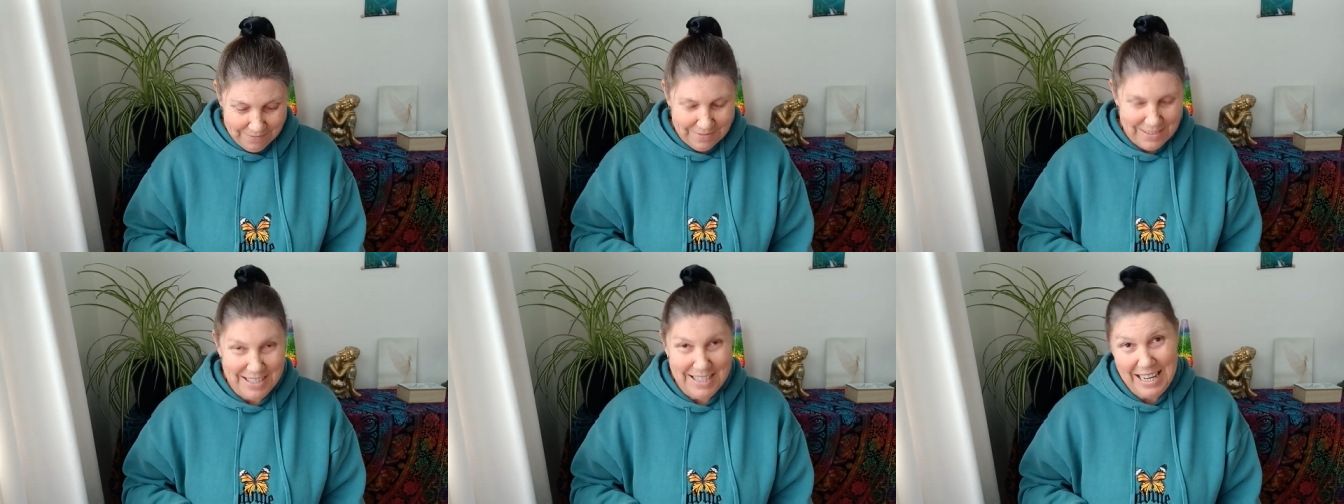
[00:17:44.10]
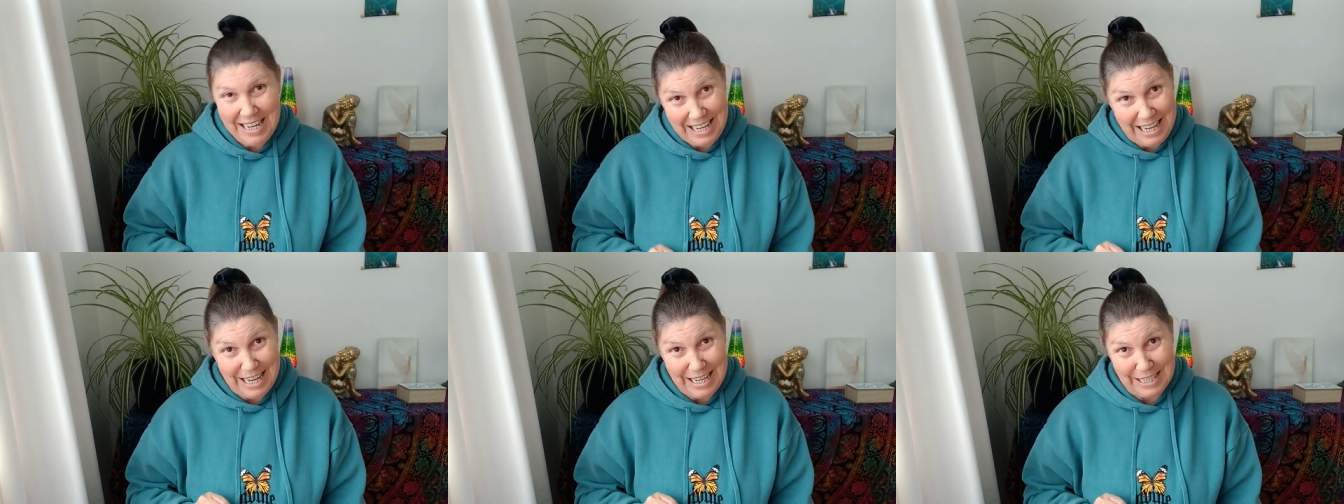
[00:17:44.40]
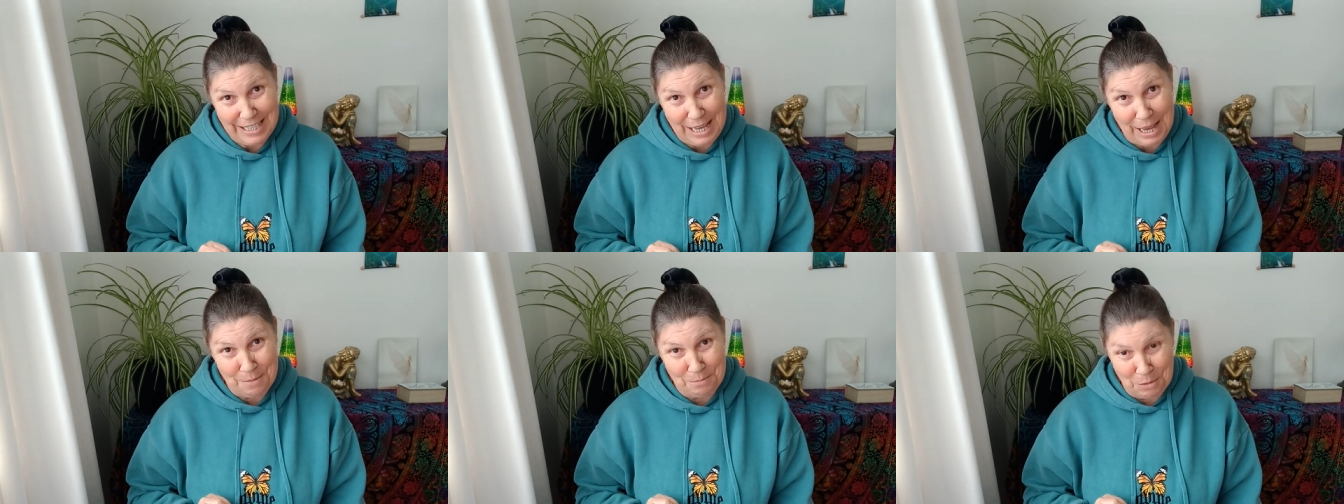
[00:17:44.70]
silly
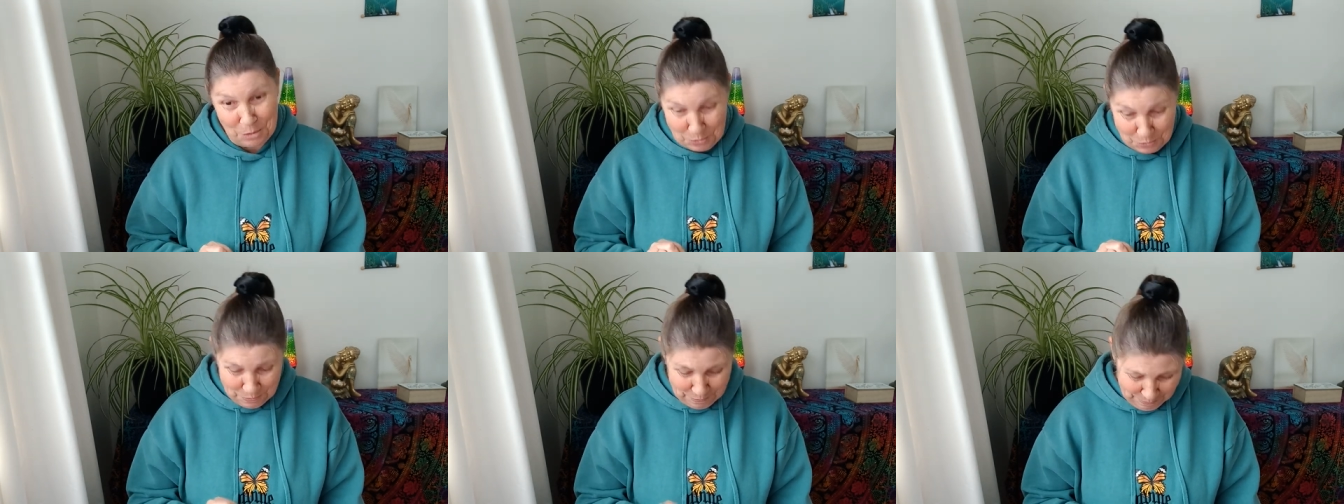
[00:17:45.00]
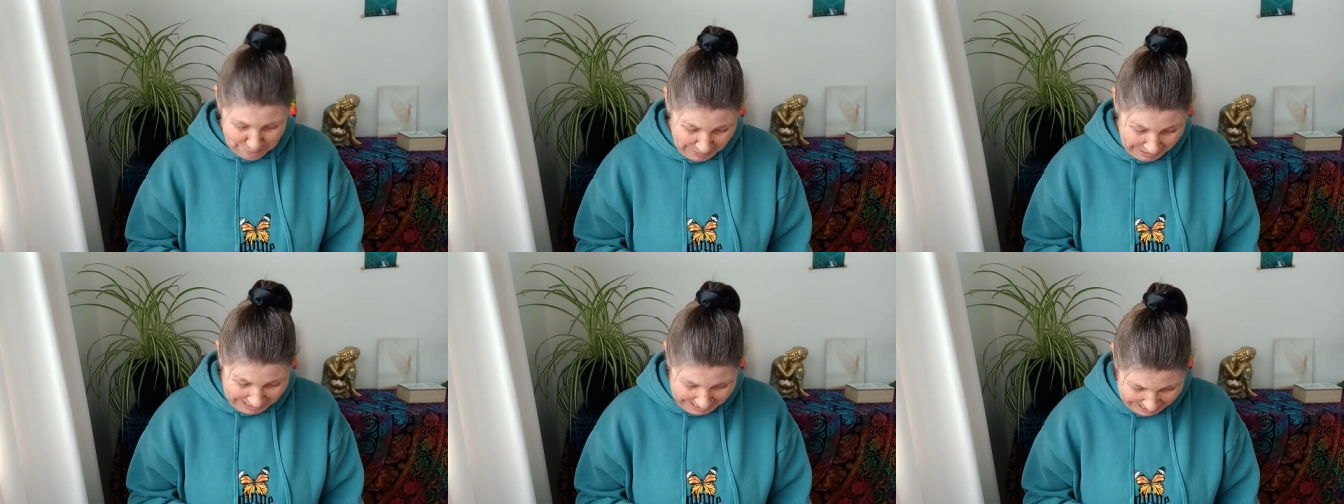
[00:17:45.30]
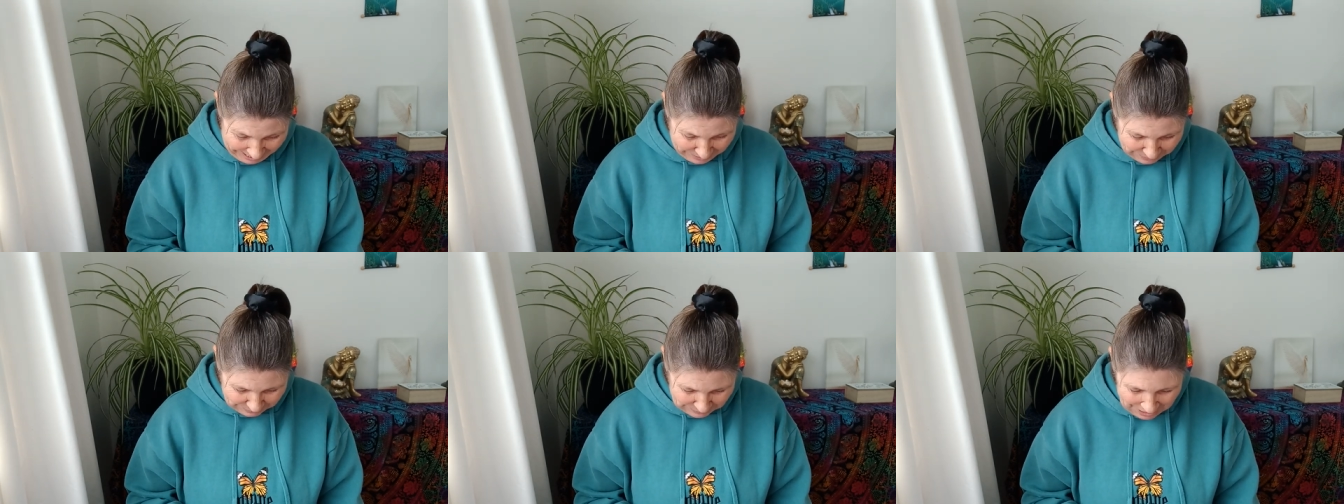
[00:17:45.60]
example, but
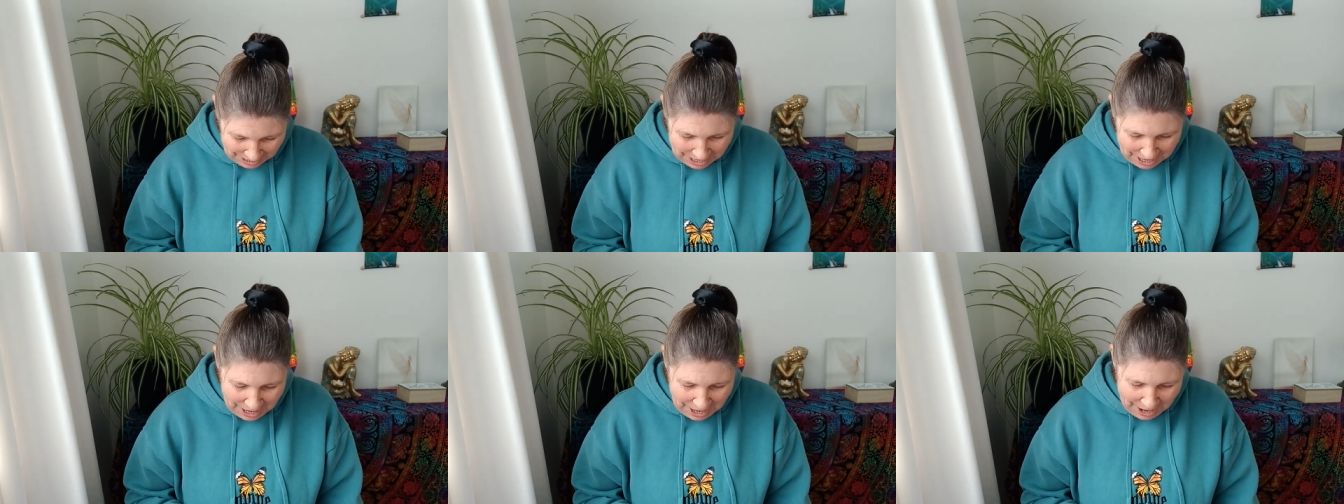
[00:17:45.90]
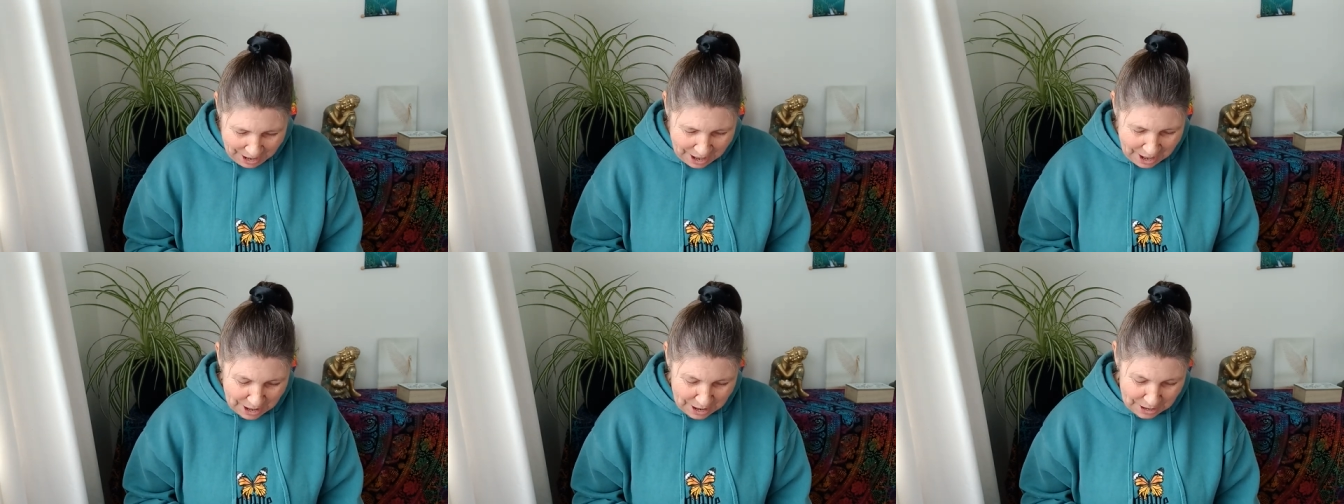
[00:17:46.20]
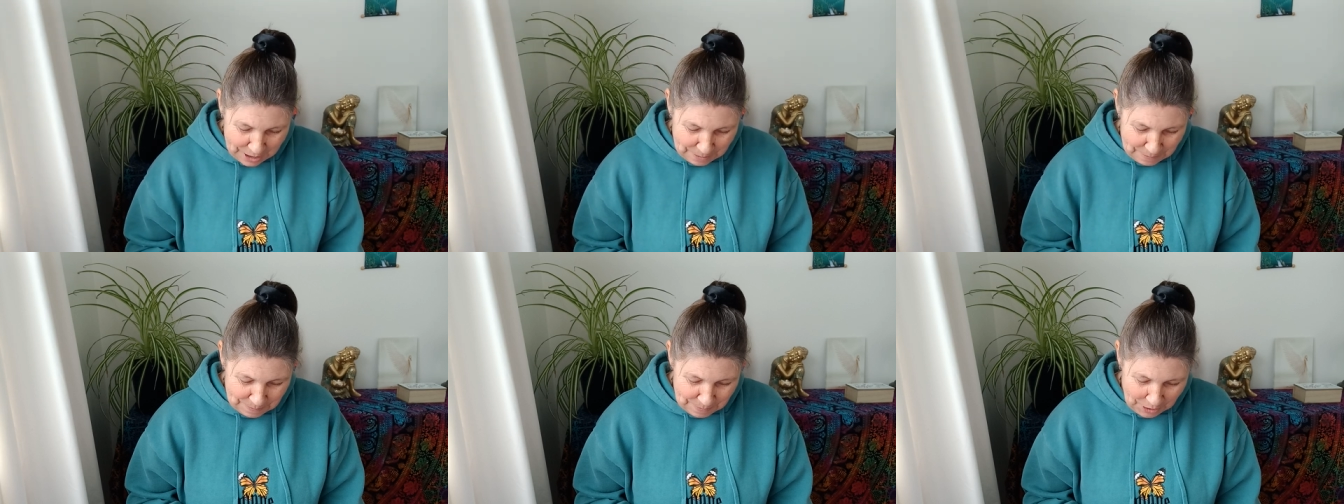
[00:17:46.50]
yeah.
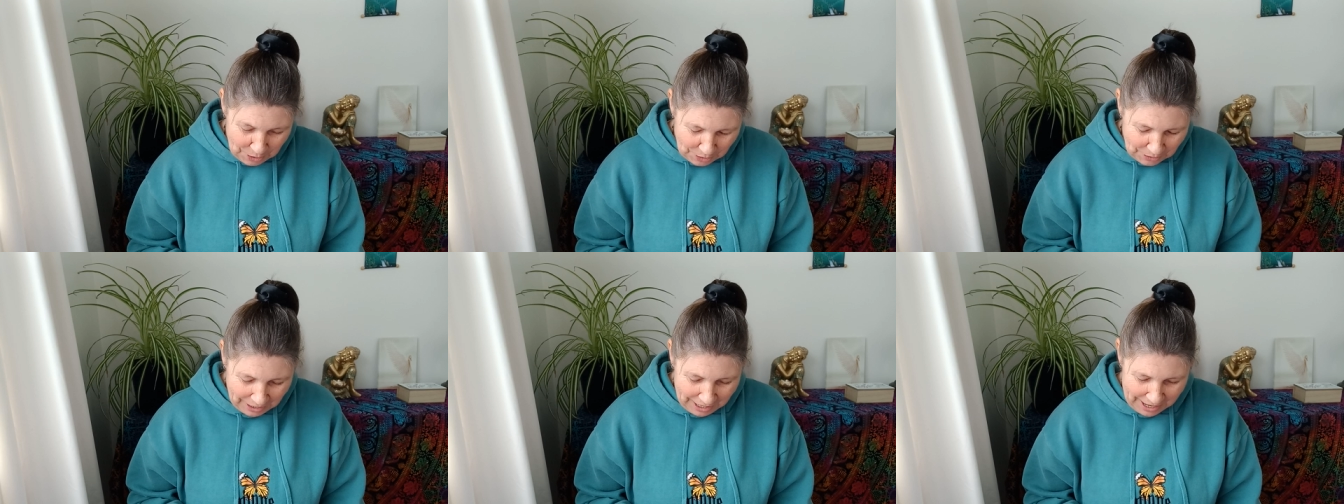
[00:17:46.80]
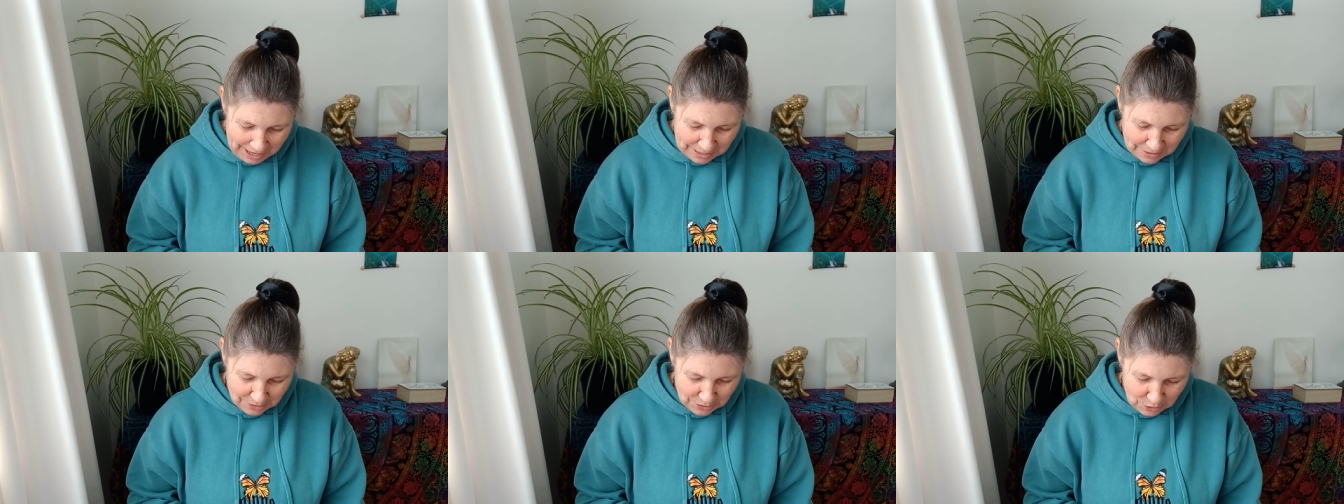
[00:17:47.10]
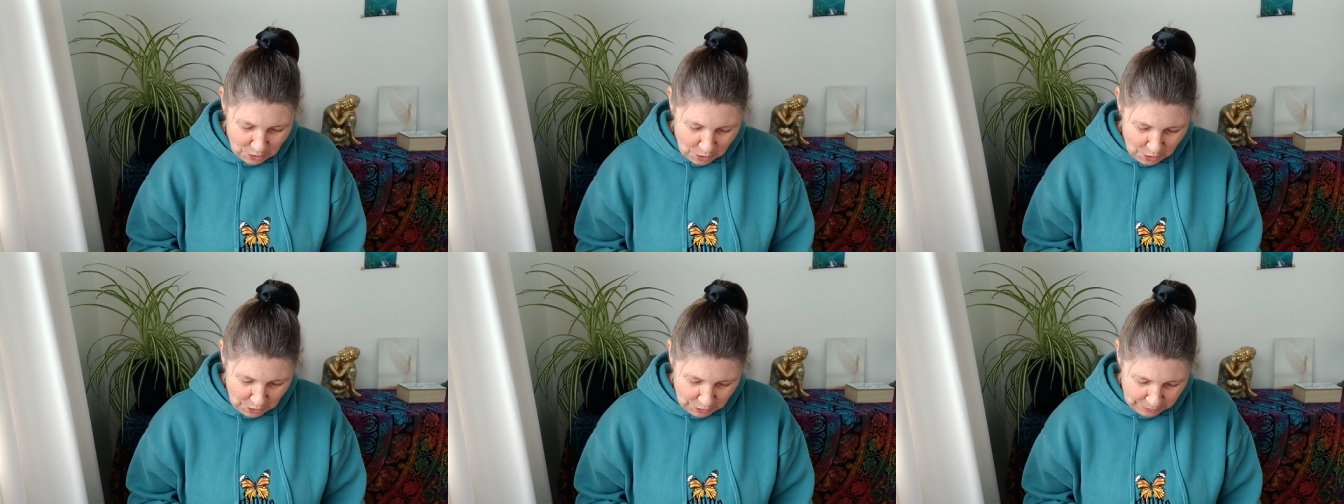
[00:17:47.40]
Um, okay,
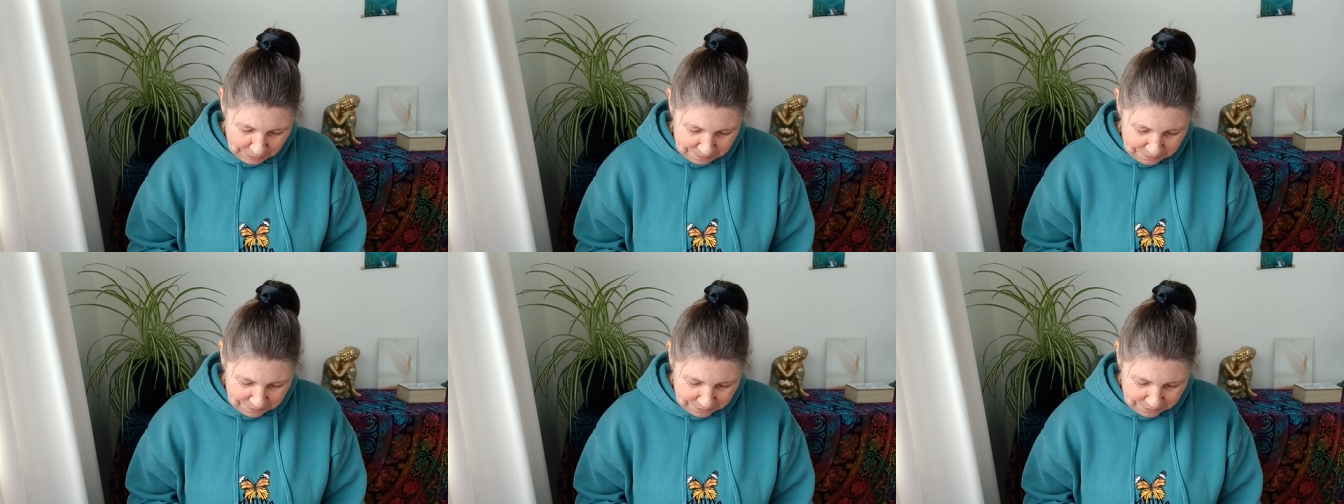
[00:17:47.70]
so